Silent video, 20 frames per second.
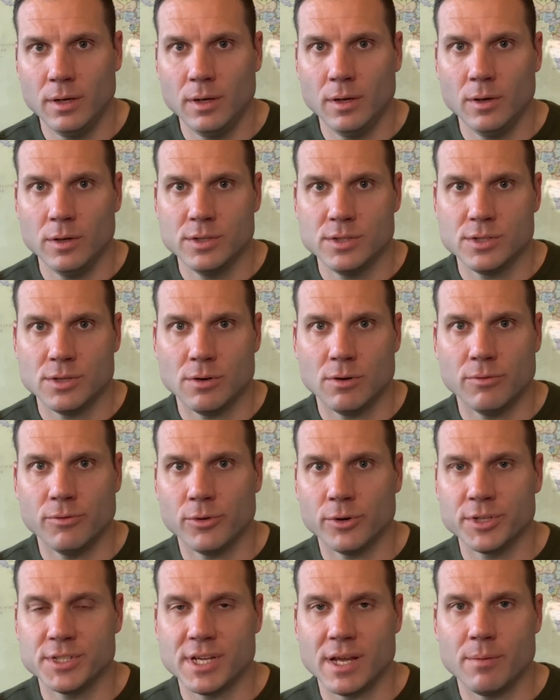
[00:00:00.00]
So,
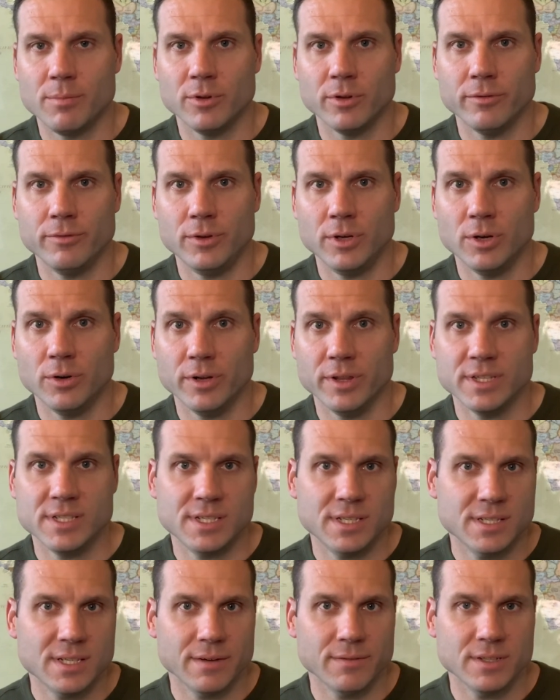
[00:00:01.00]
for example, if you go to the
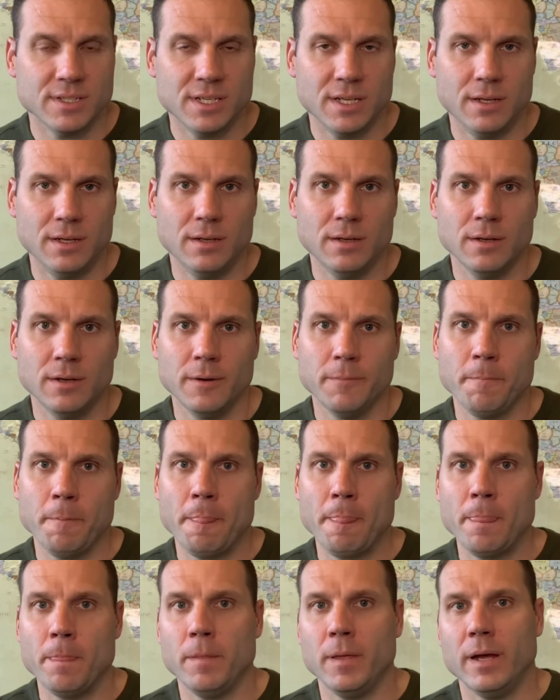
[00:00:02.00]
C 17,
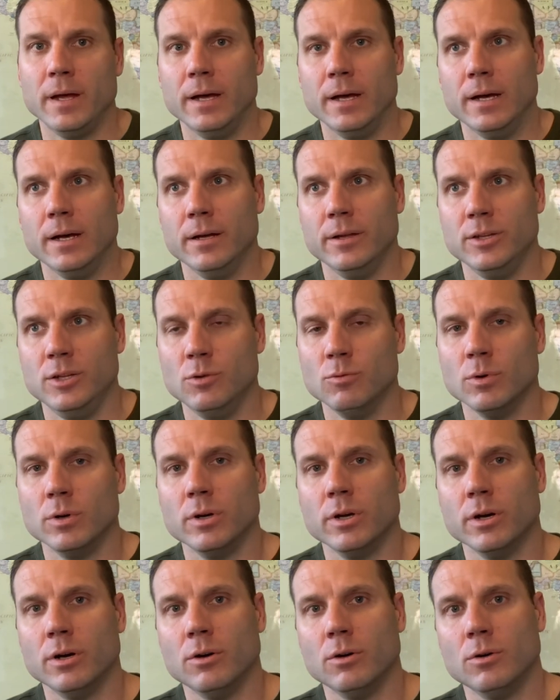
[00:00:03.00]
uh, you will
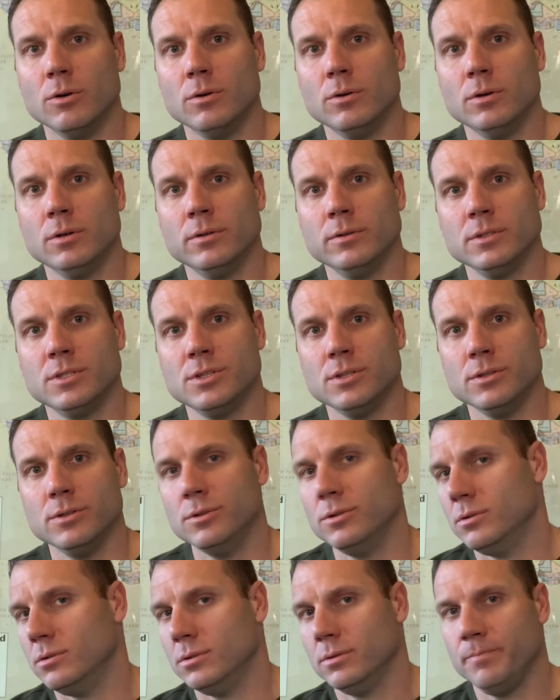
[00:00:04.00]
go
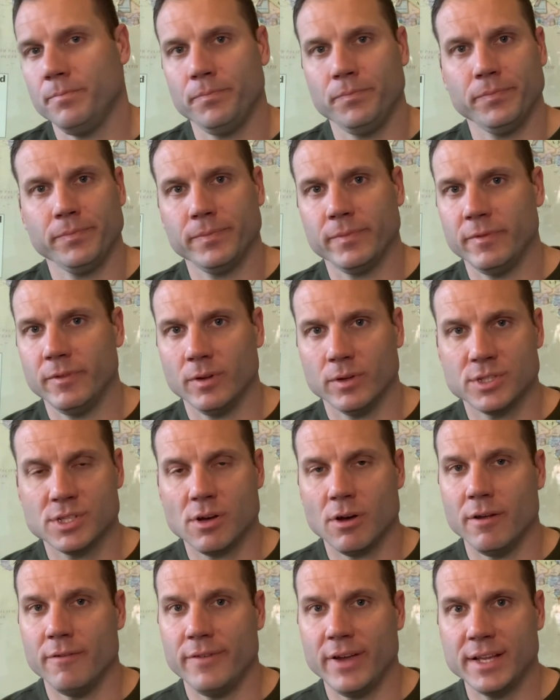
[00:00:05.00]
to let's
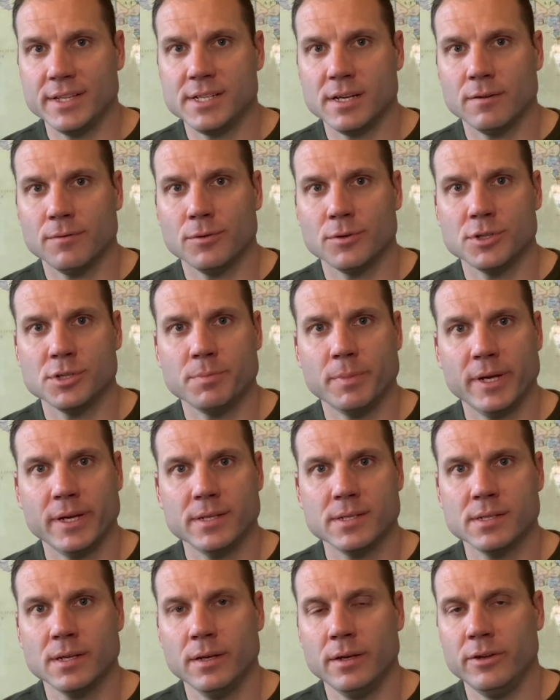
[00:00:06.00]
call it Vance Air Force
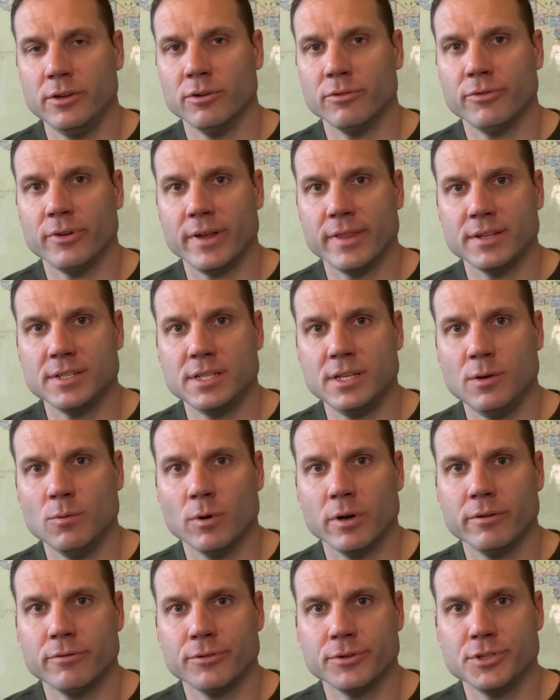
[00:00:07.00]
Base. You'll fly the
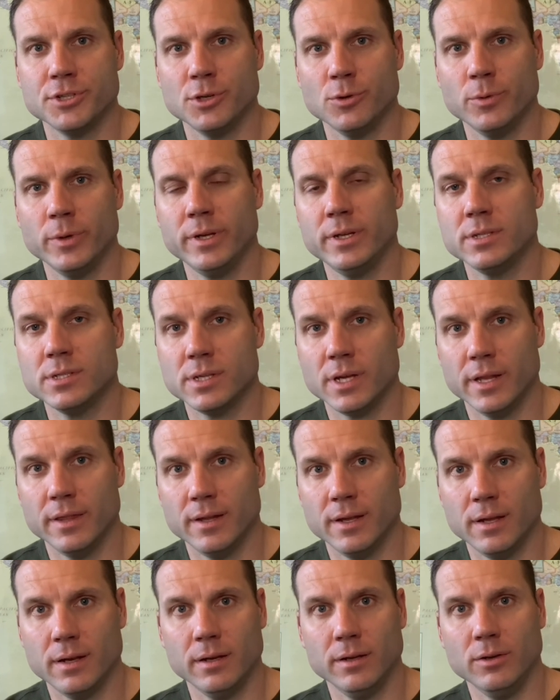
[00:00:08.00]
T1 for two weeks, and
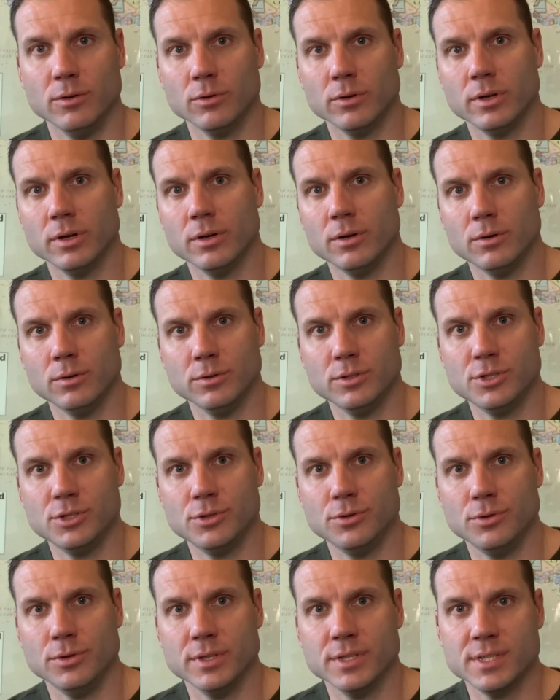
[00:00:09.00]
then you'll go
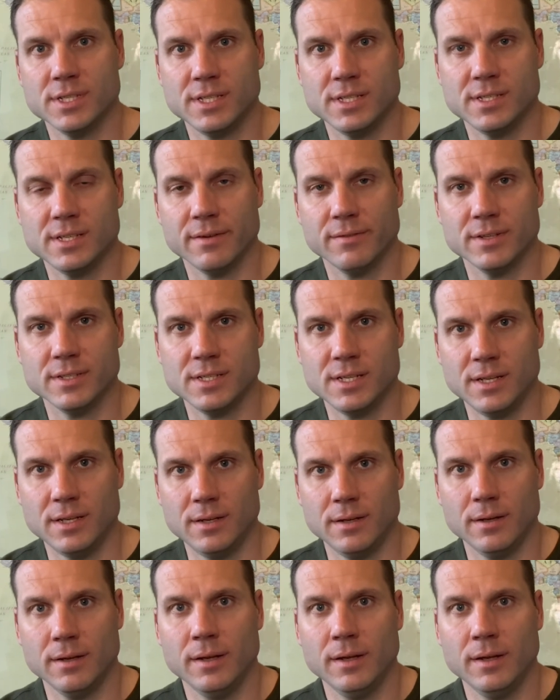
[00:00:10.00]
to the C-17